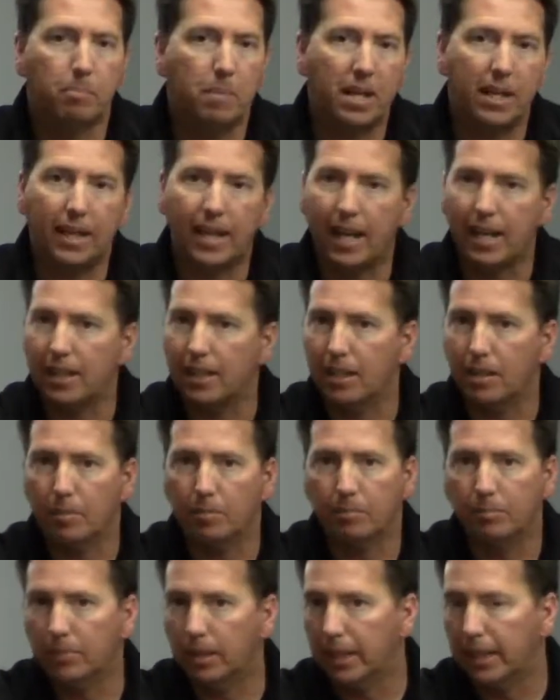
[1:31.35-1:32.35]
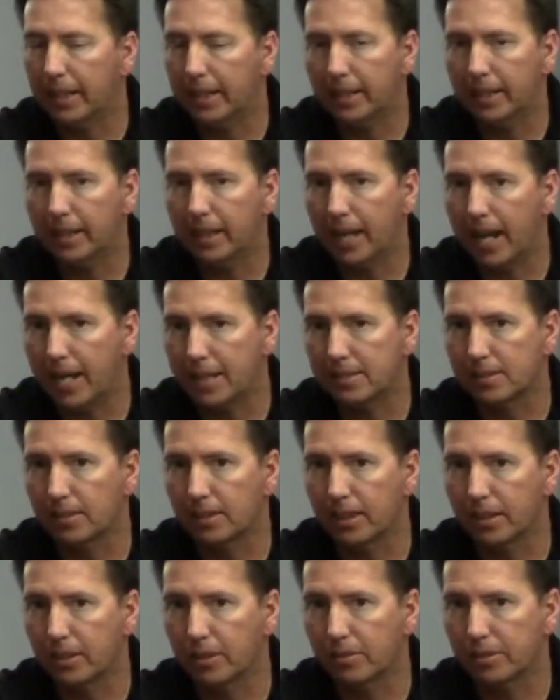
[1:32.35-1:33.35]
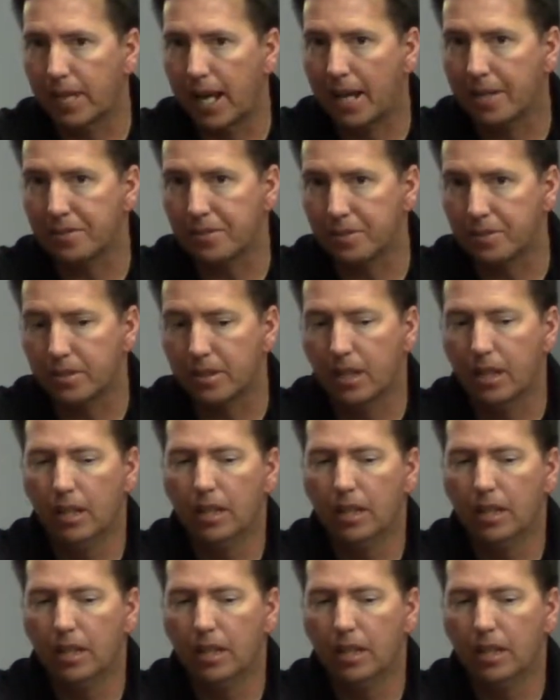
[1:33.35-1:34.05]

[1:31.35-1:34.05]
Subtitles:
mitigate them, and isolate those hazards?